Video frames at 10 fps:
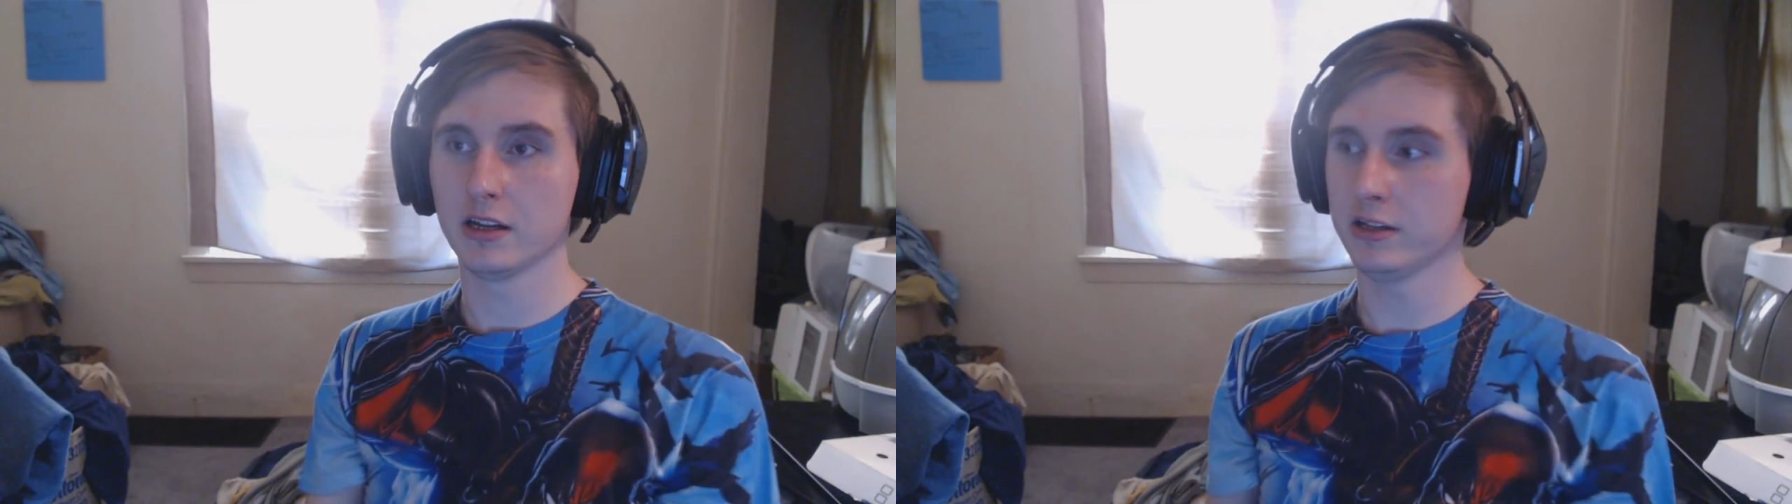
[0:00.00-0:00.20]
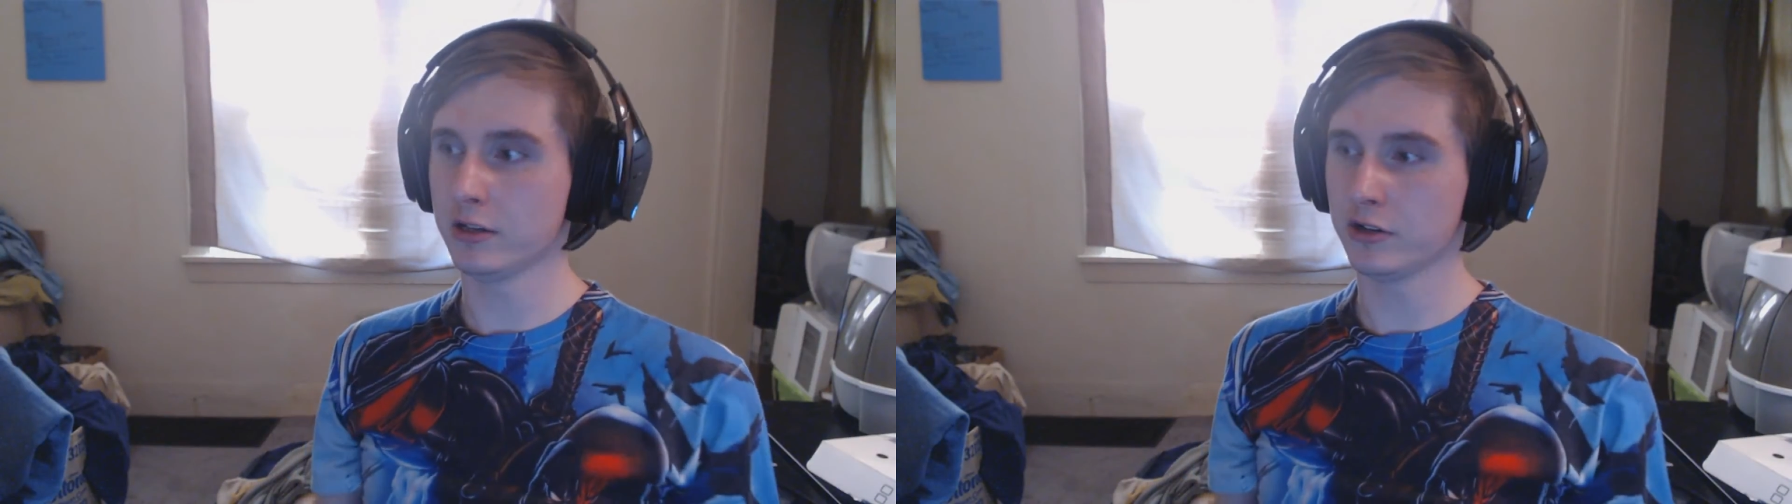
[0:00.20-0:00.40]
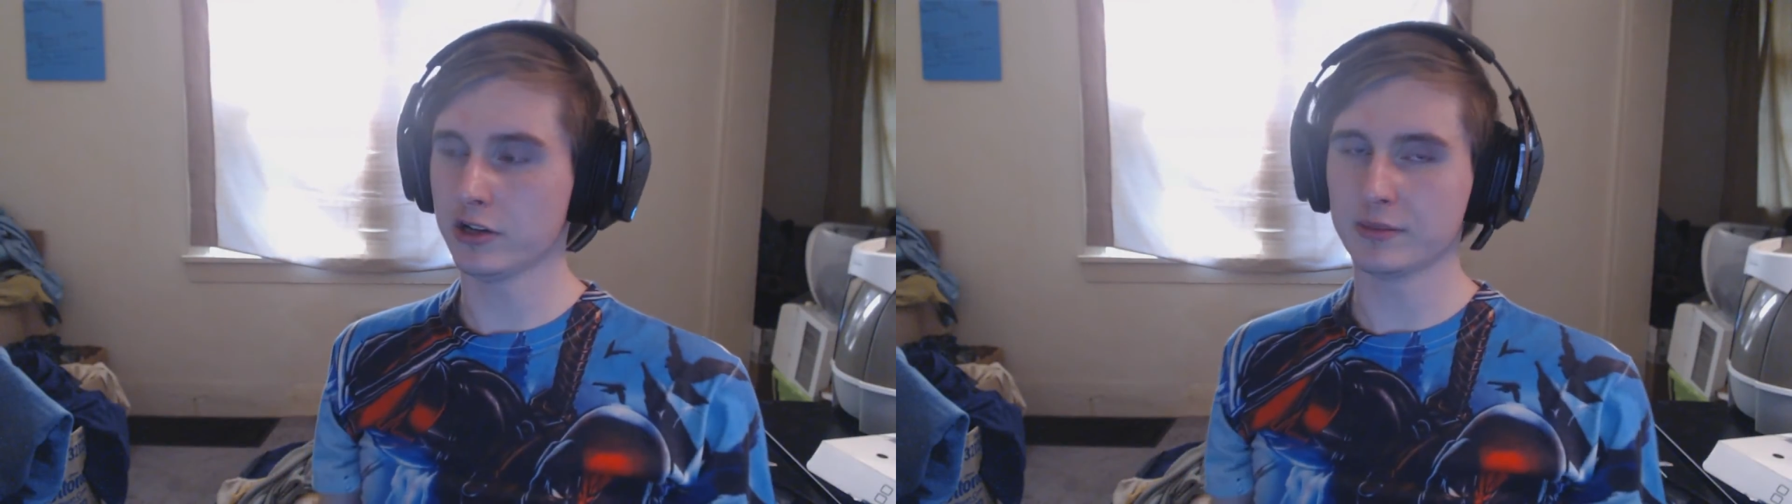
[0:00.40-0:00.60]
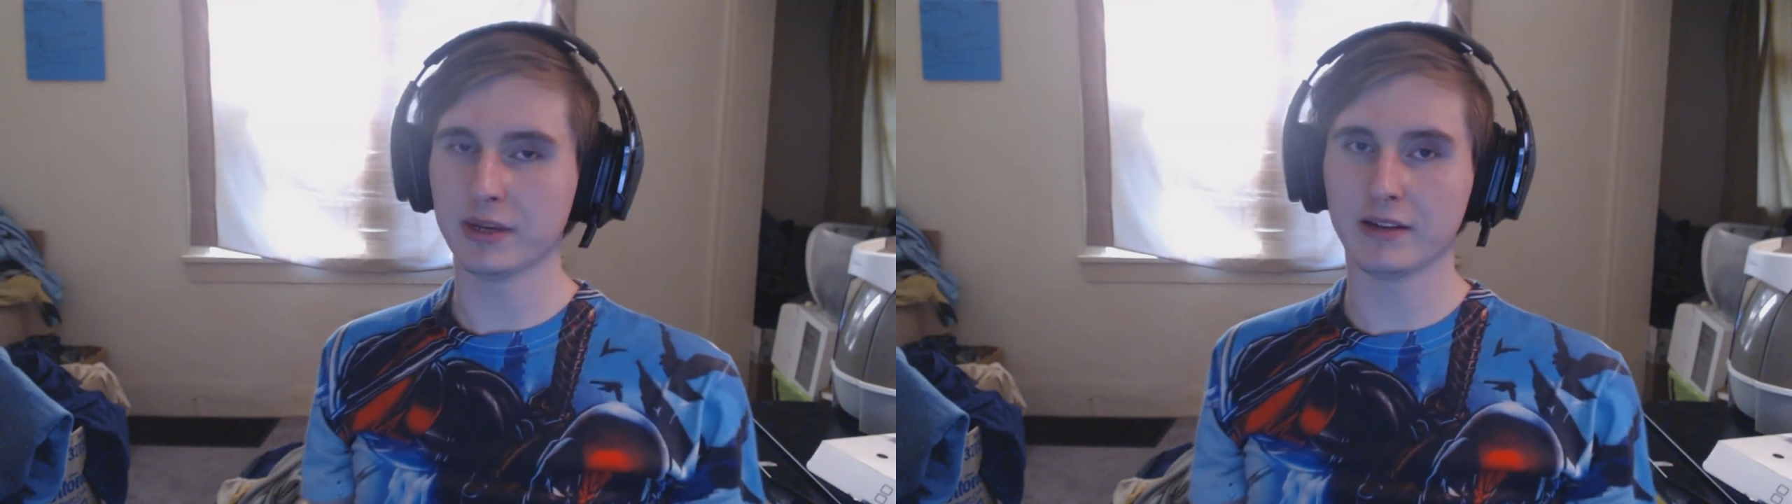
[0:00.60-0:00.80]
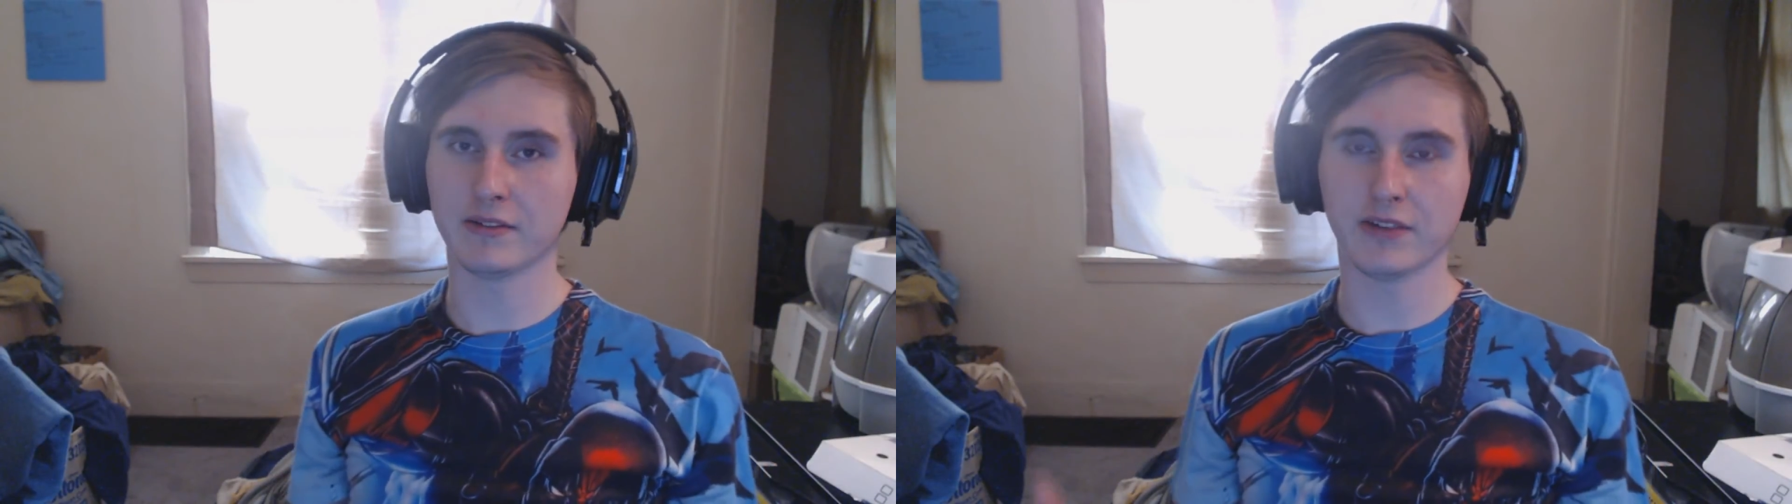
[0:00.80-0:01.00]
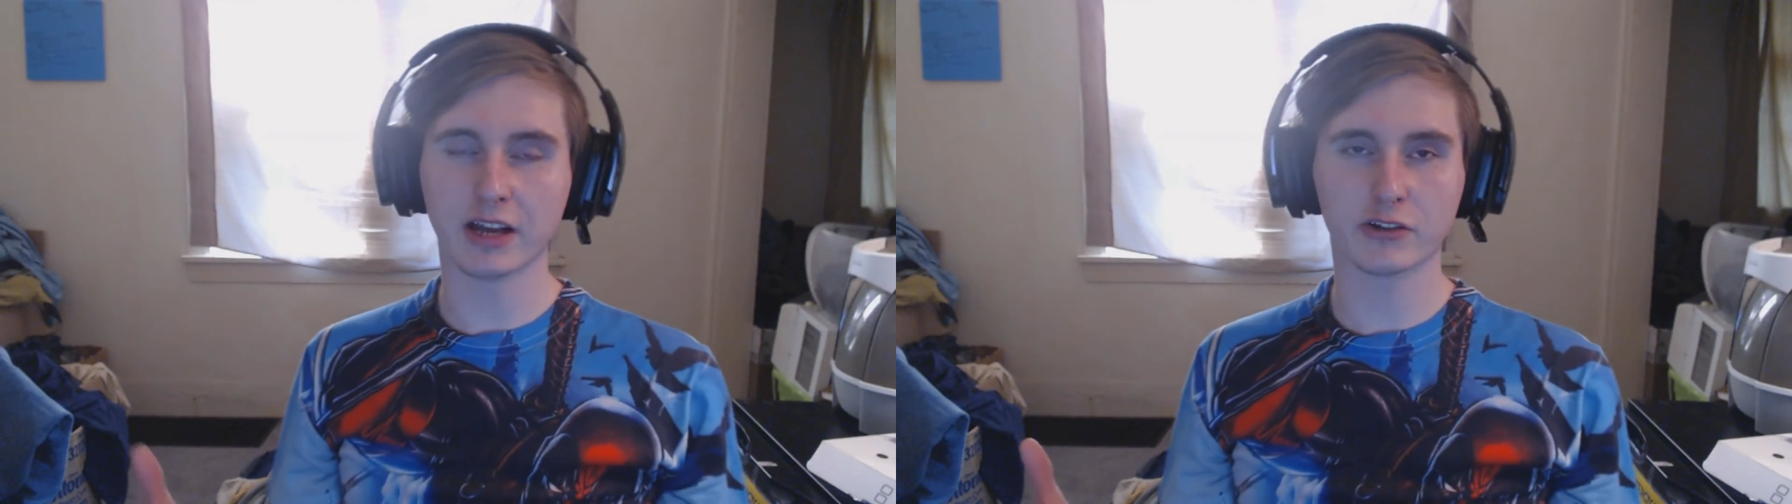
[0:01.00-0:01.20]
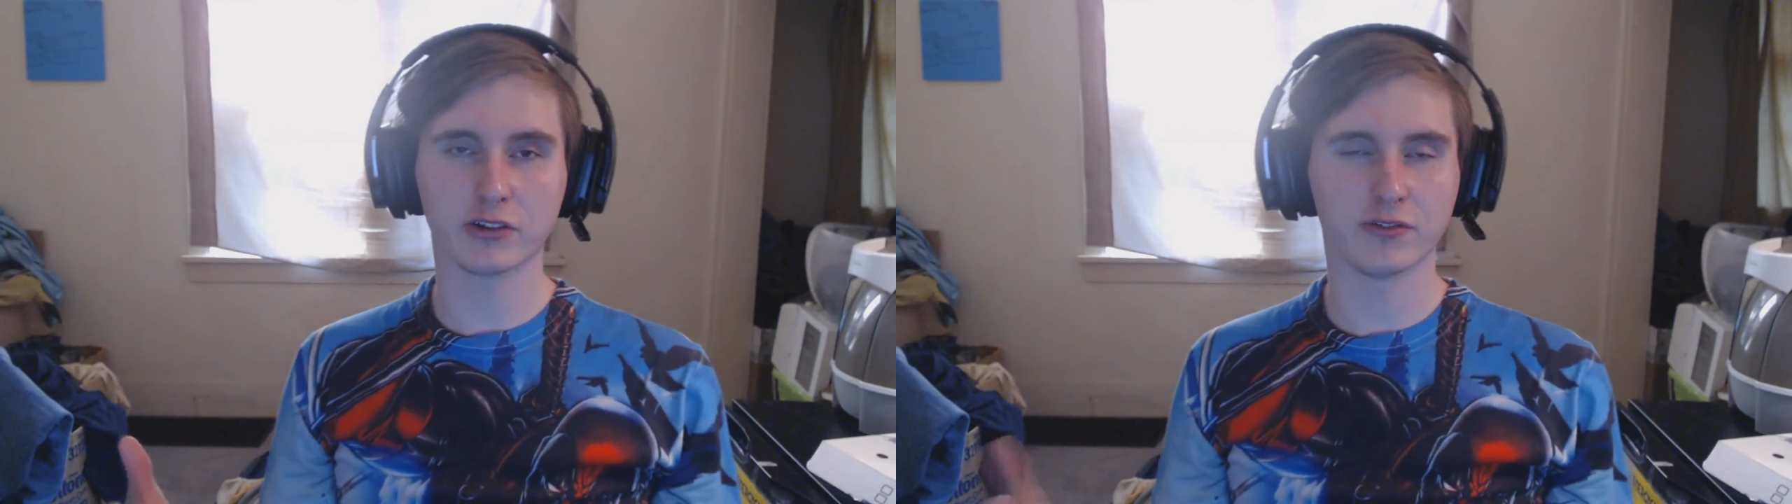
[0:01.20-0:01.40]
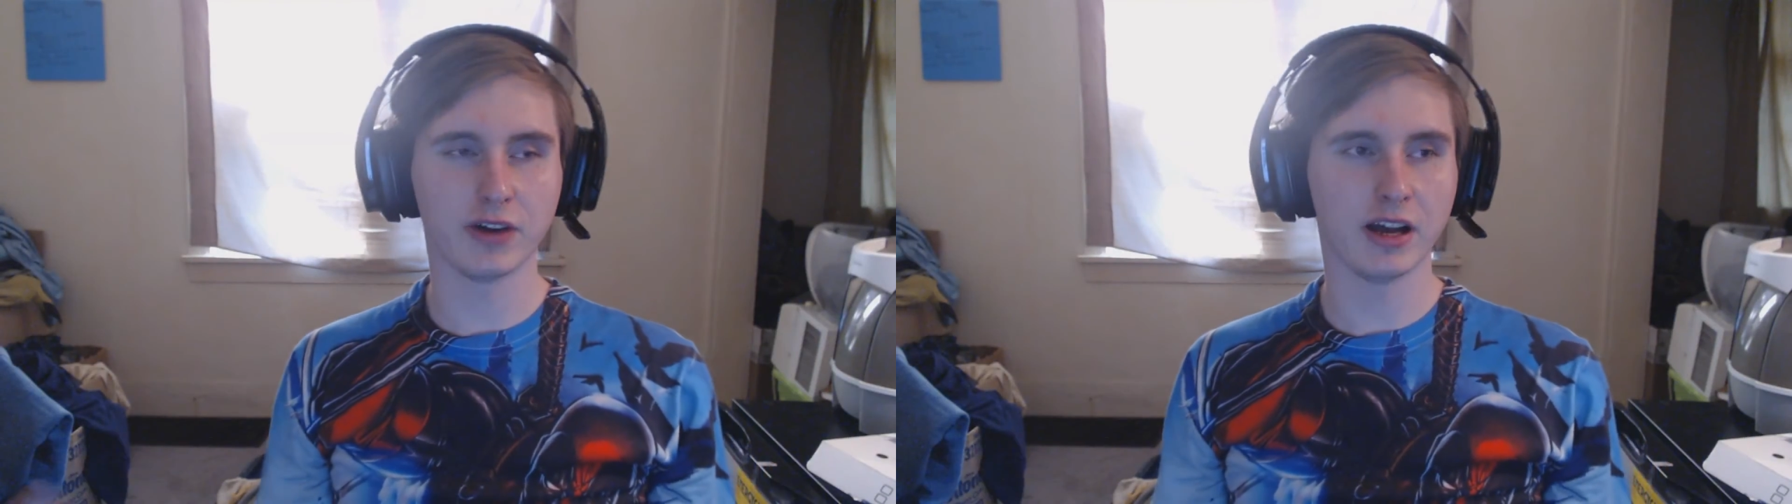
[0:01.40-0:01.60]
You know, you got to pay an
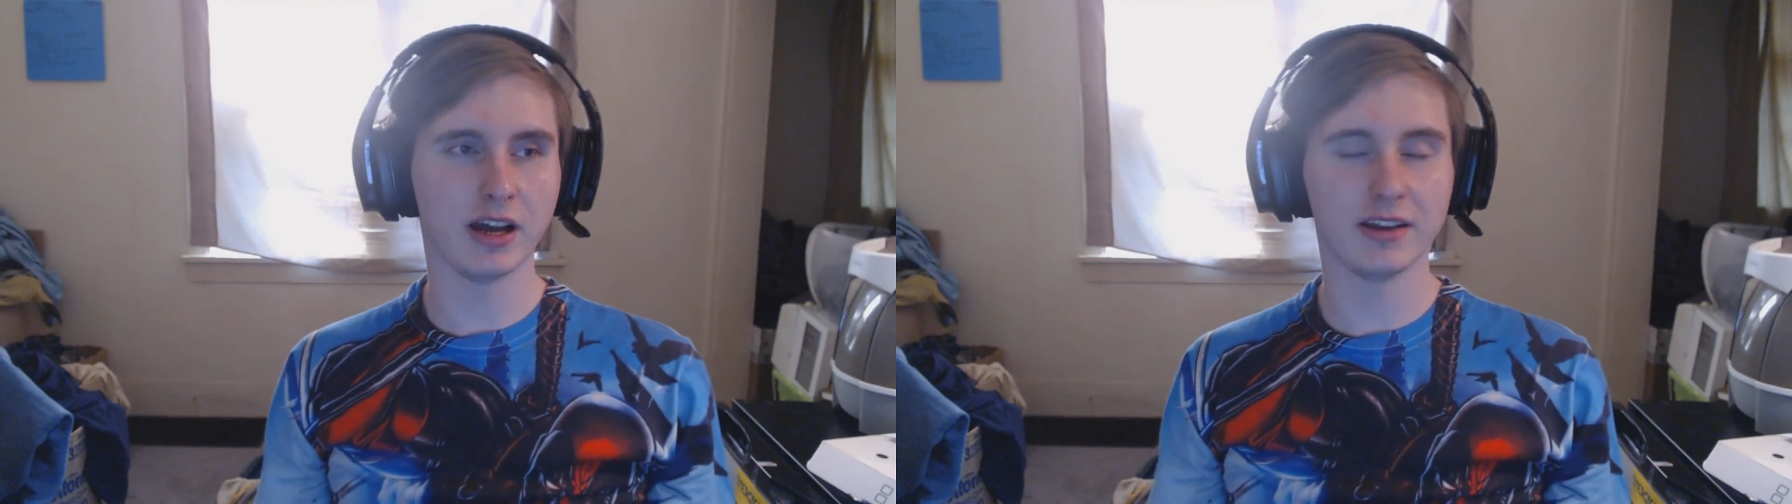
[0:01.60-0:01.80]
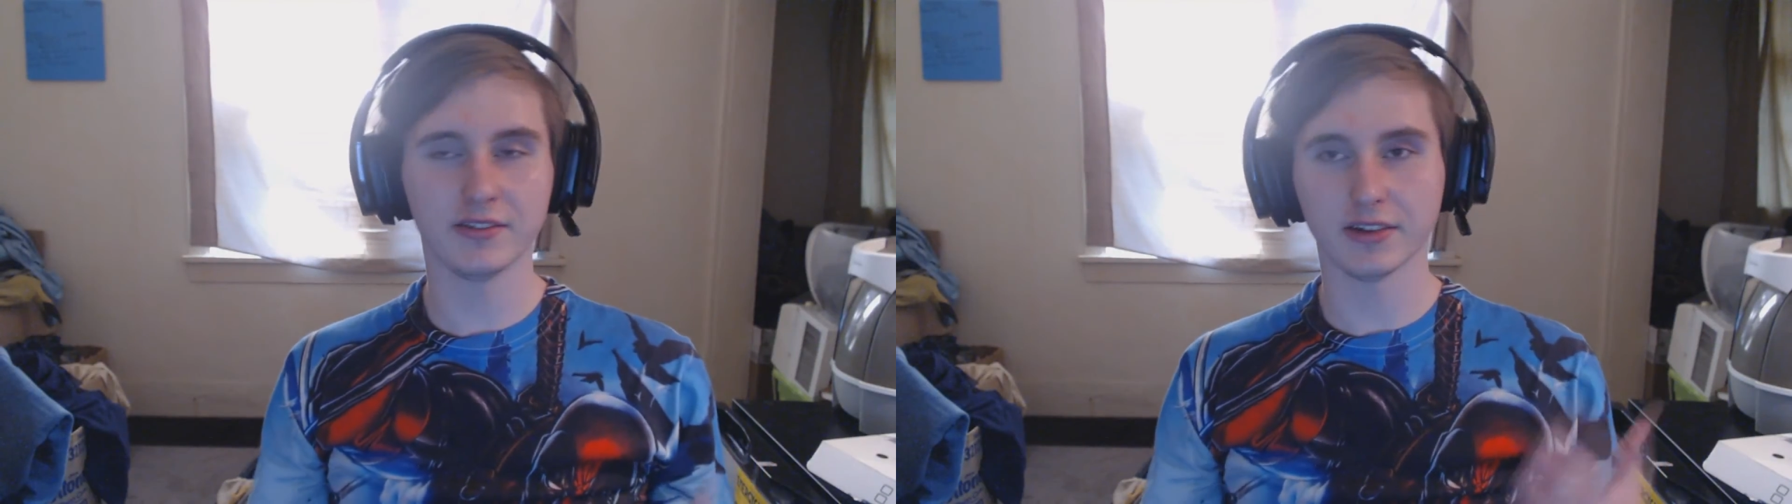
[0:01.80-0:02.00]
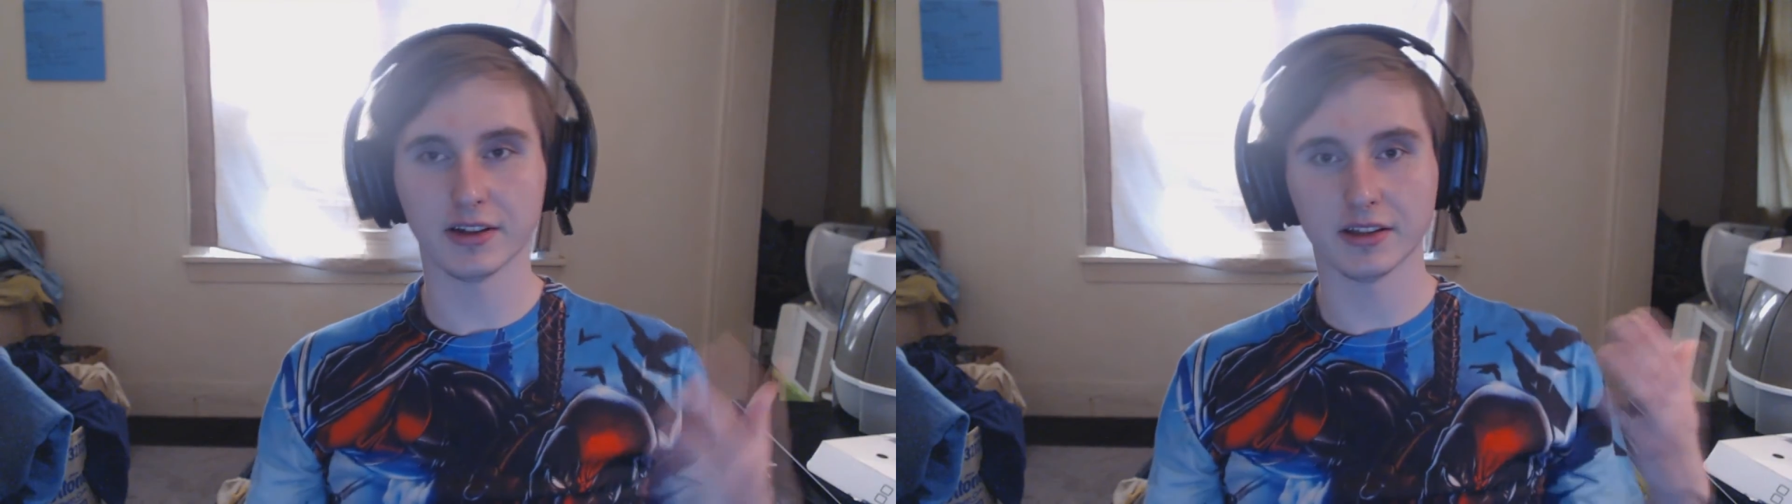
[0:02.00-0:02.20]
extra $5,